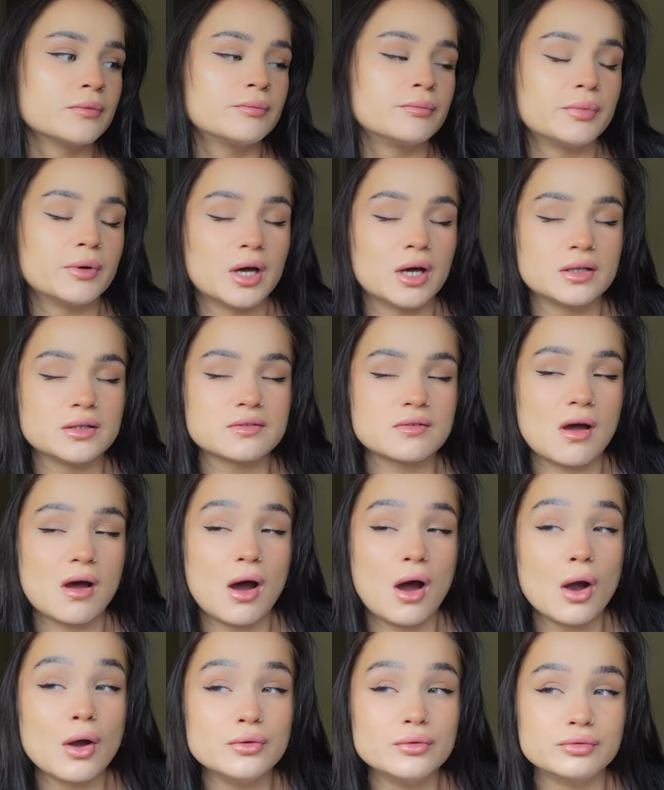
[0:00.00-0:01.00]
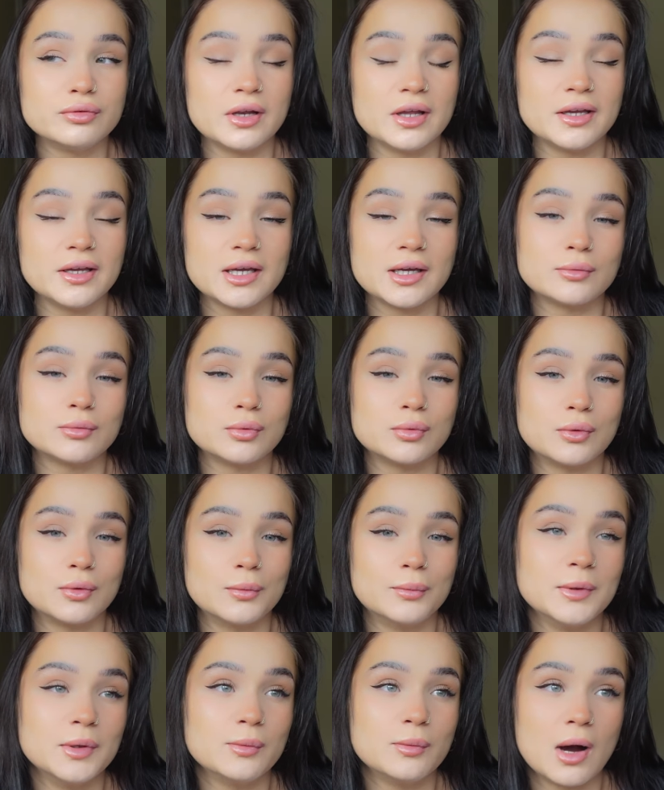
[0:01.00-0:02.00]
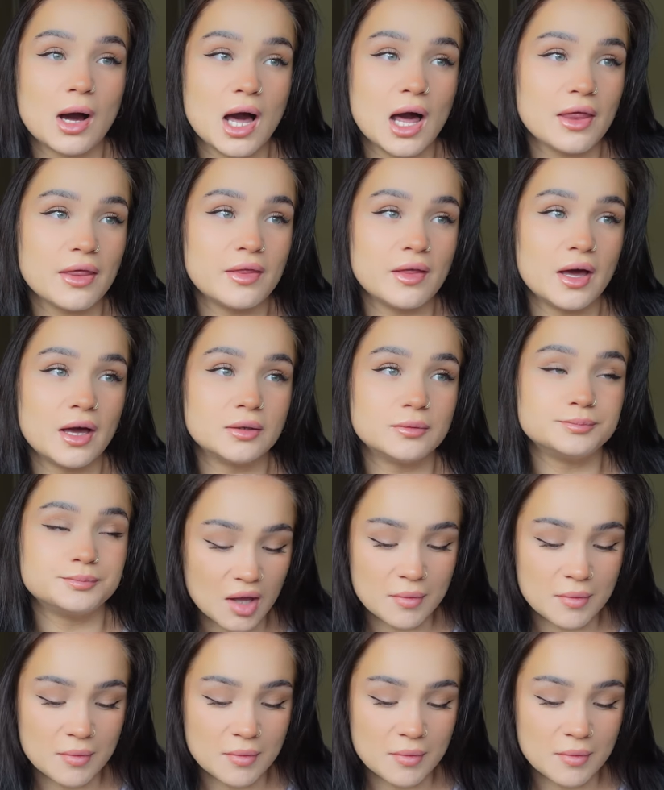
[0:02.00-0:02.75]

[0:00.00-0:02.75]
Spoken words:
but hopefully it will all be worth it.